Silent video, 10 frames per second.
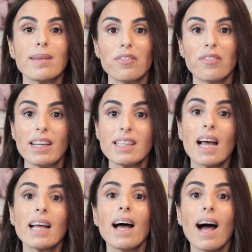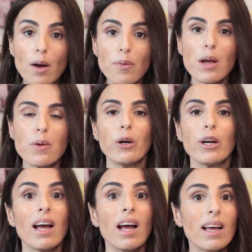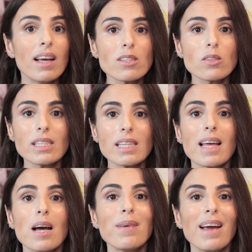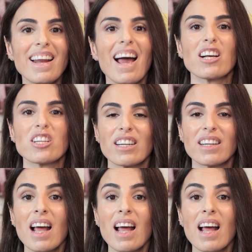Metafields and how they work is to see them in action.